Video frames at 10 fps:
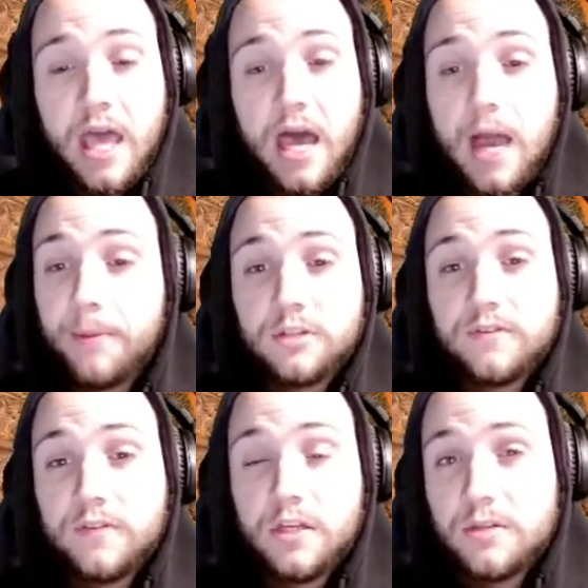I post
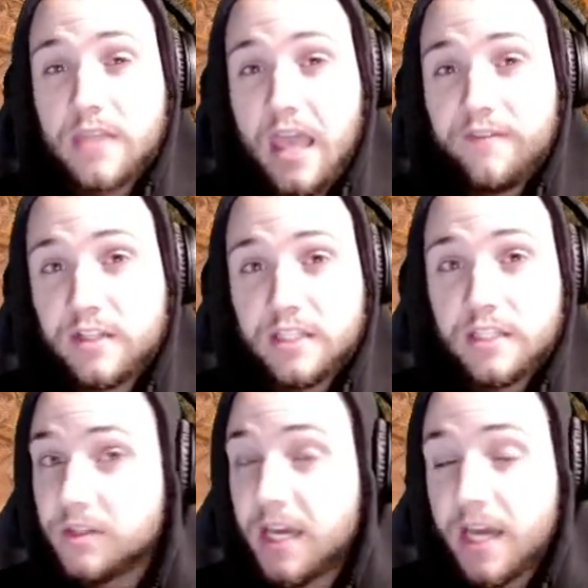videos every
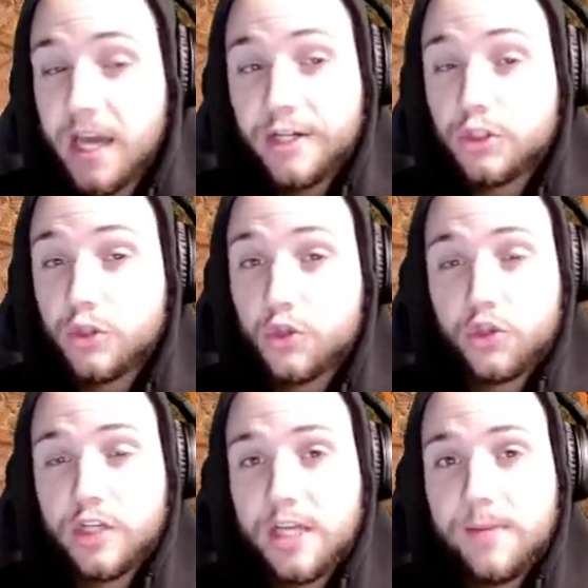single day. I also
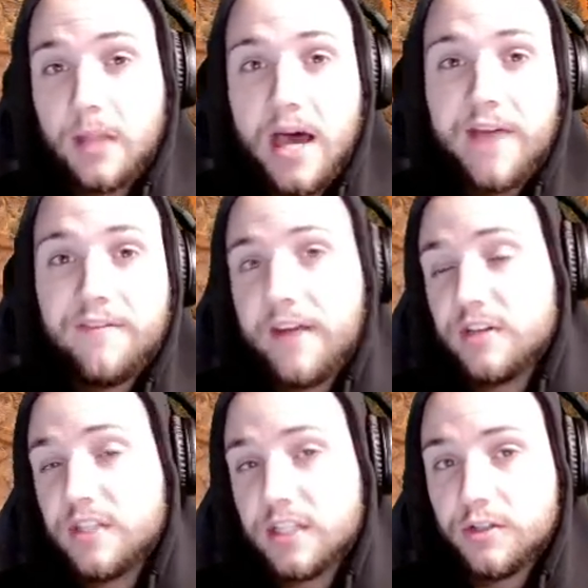stream live
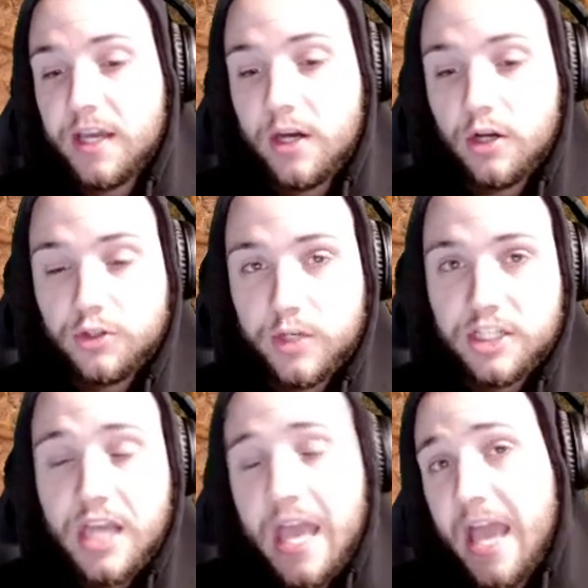every single day on
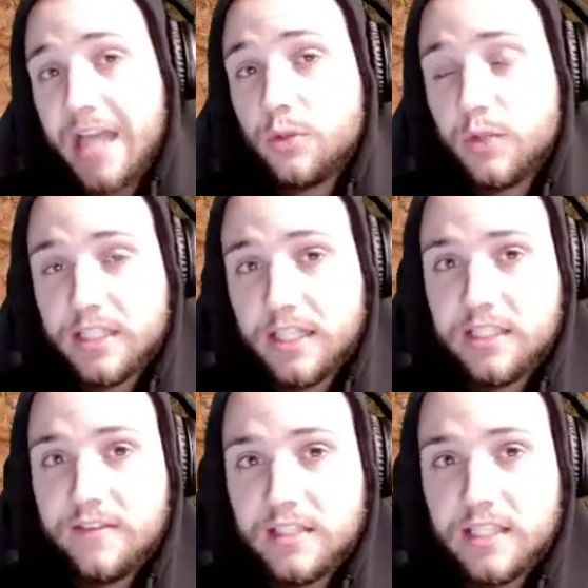Twitch at
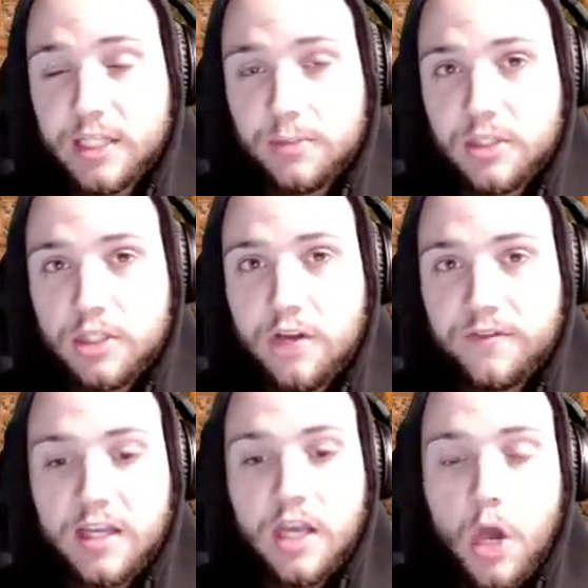
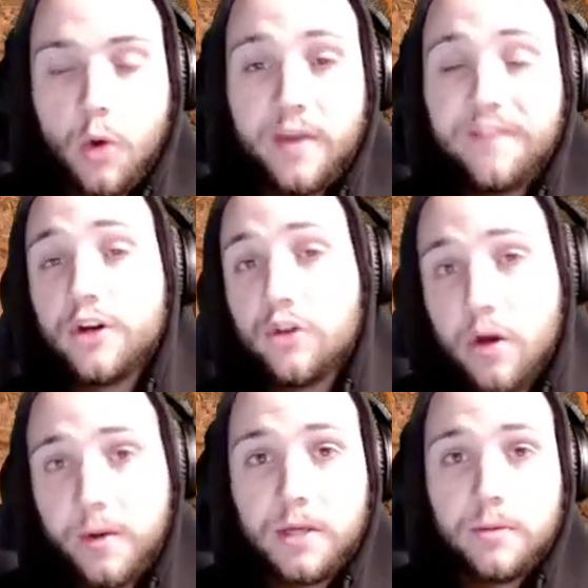twitch.tv/MidSofting. We have a
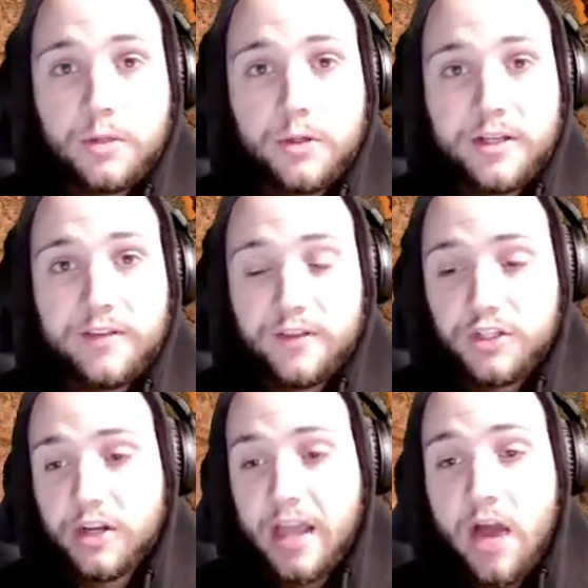growing community
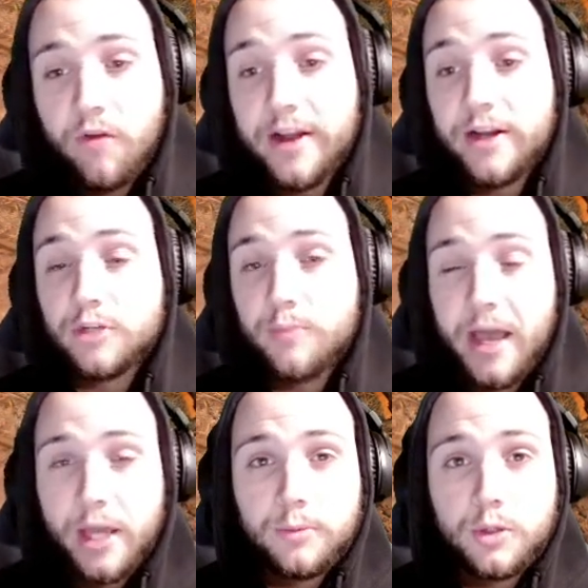featuring Outriders,
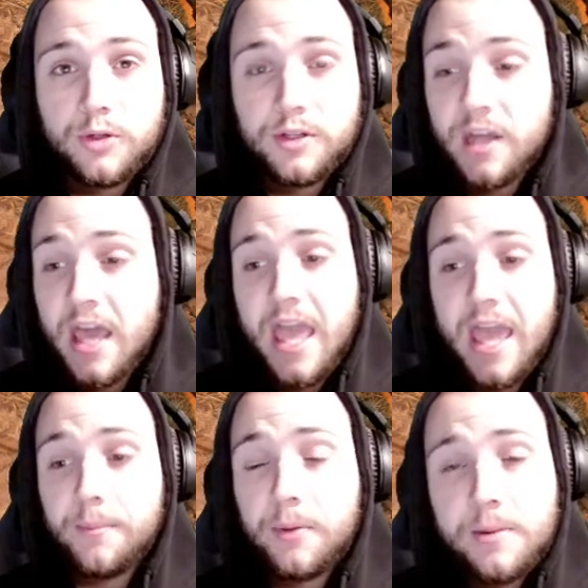Biomutant,
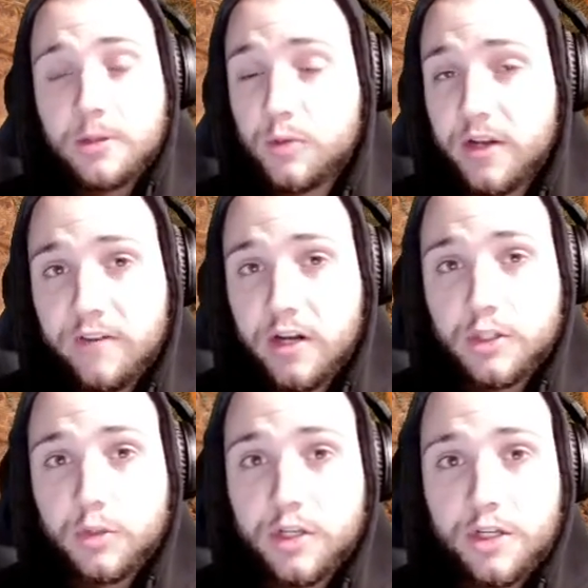and pretty much whatever
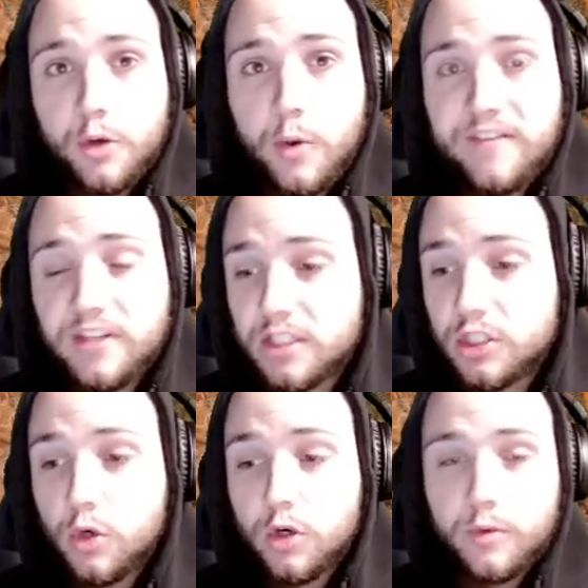else you want to do. We have a
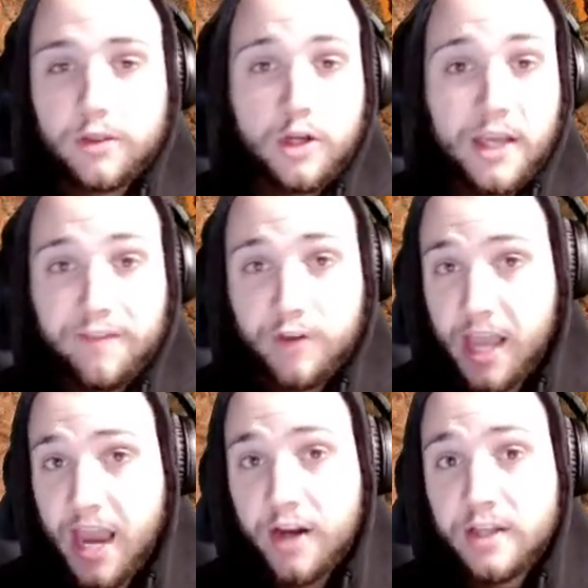Discord with looking for
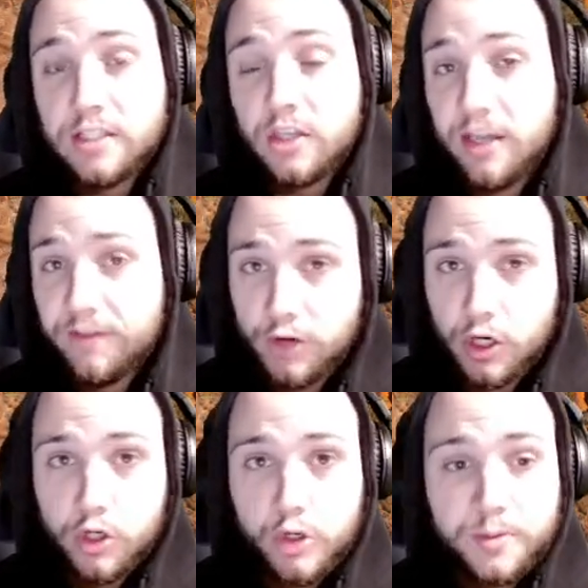carries, looking for
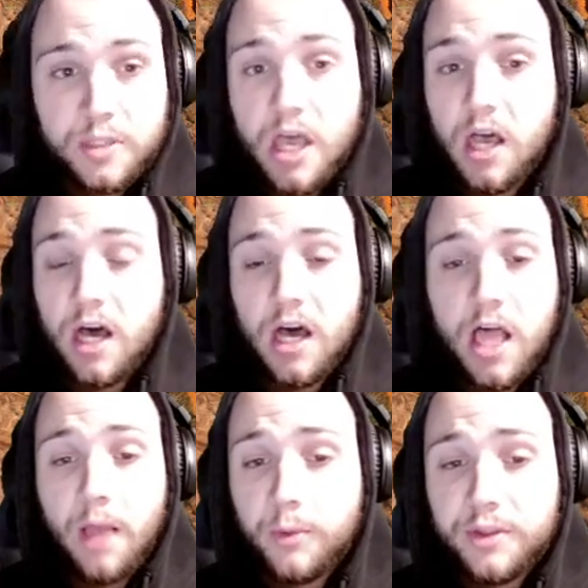groups,
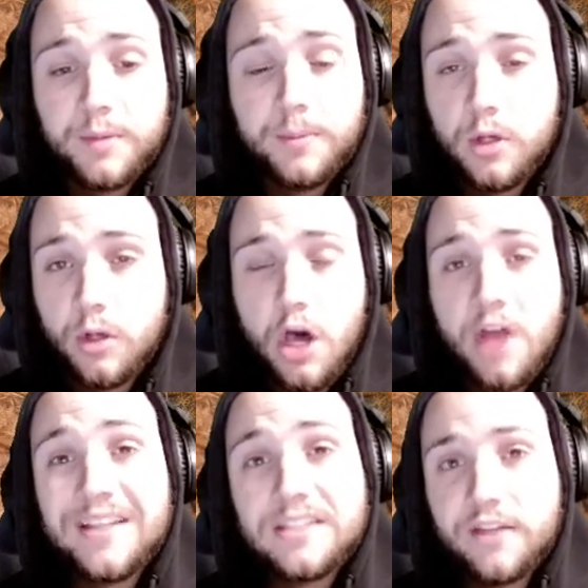help with your build, all
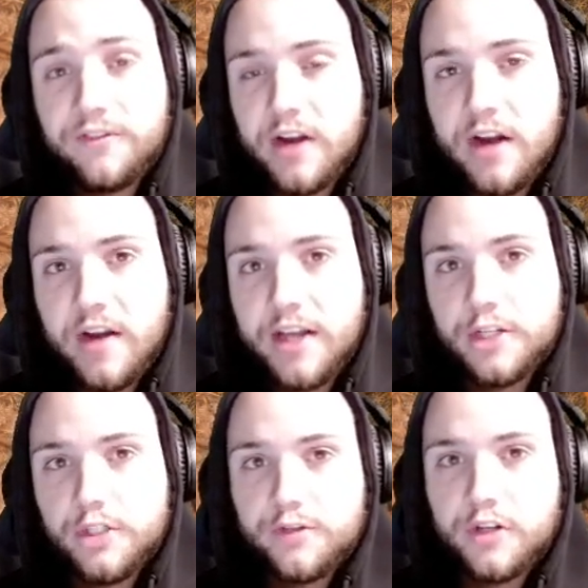that stuff for
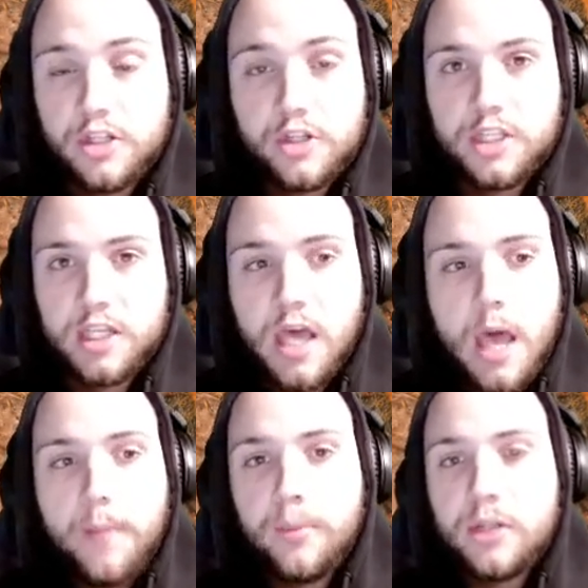Outriders. So if you're interested,
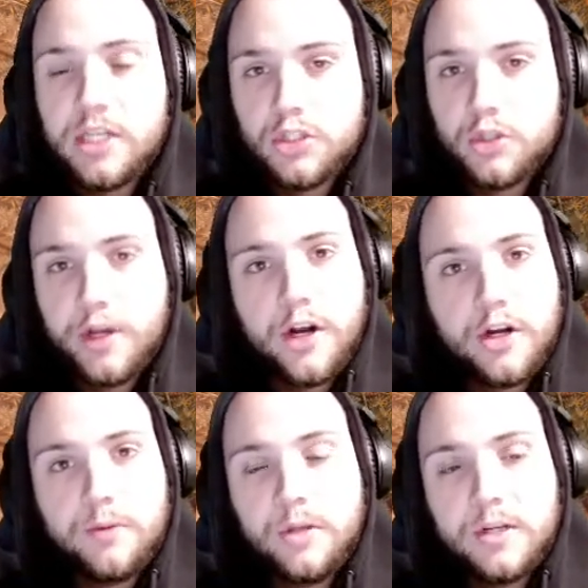please join our
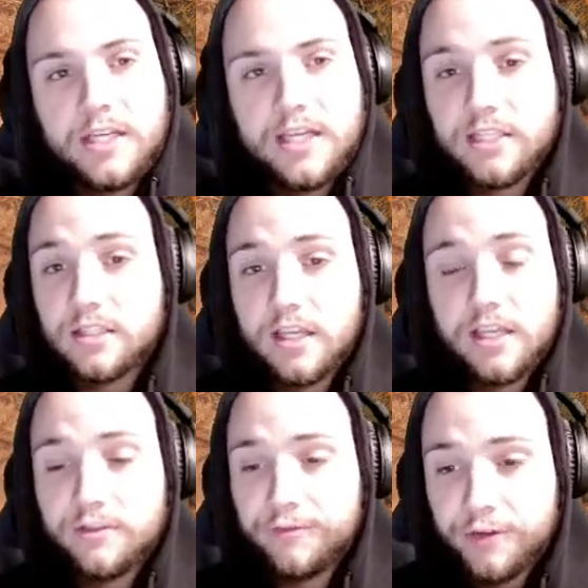community. It's
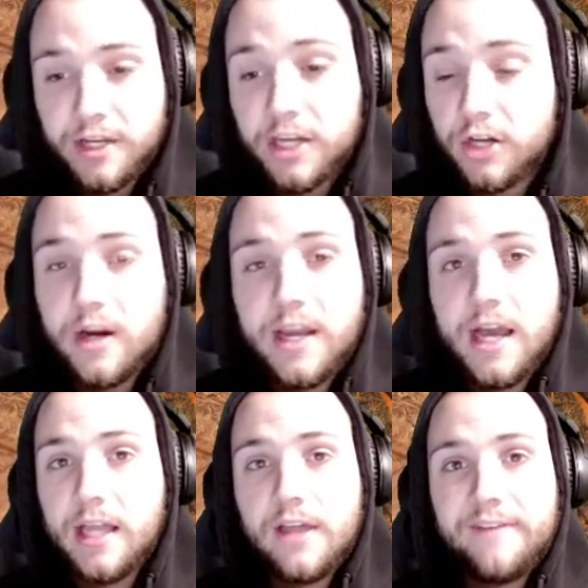freaking great.
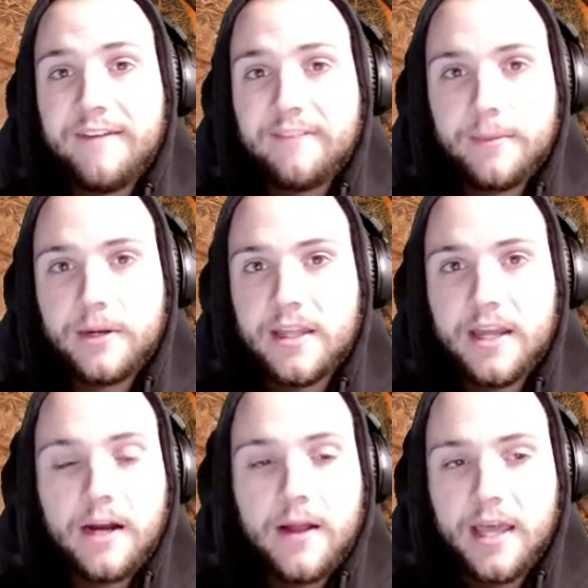I love everybody
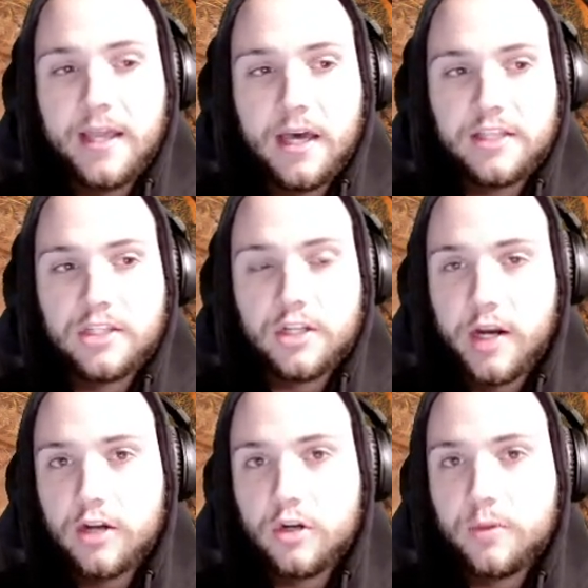there, and it's a
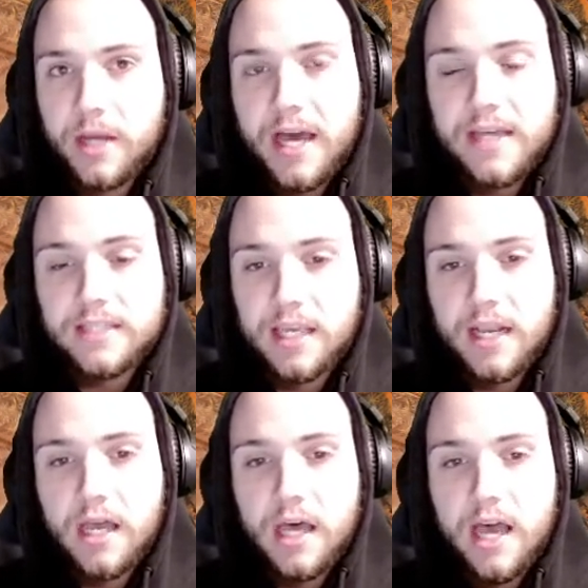great group of guys.
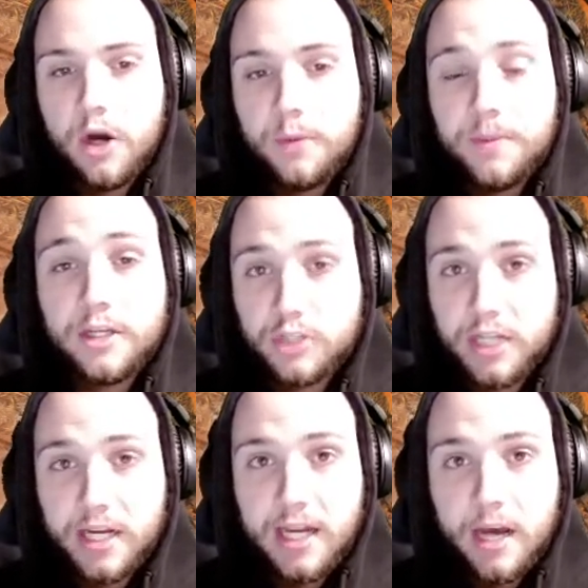And I hope that you'll
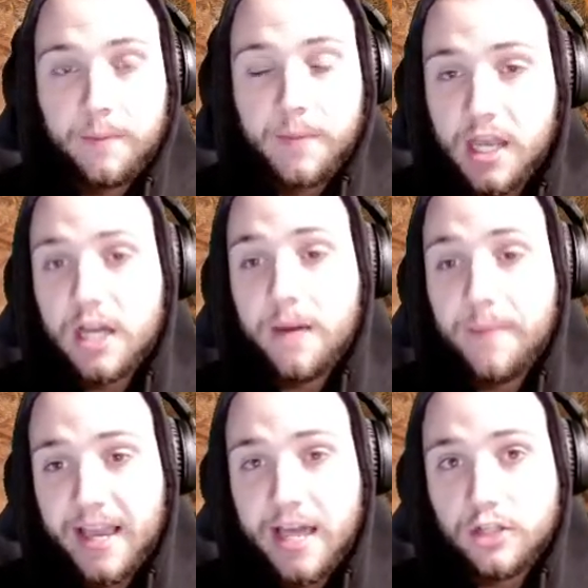check it out. Come
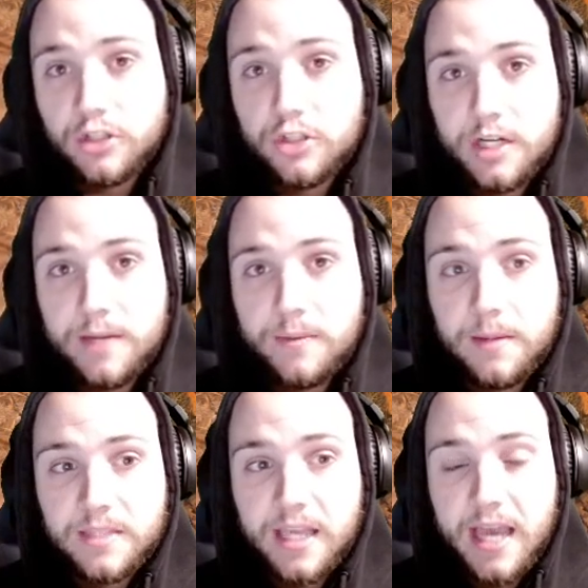hang out and stream.
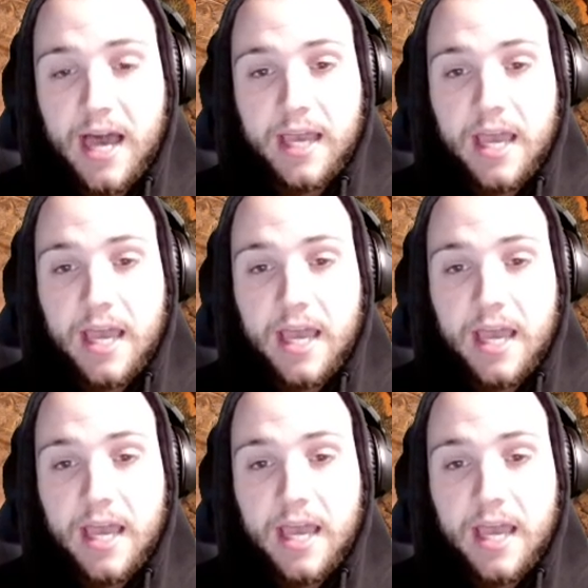Come say hi.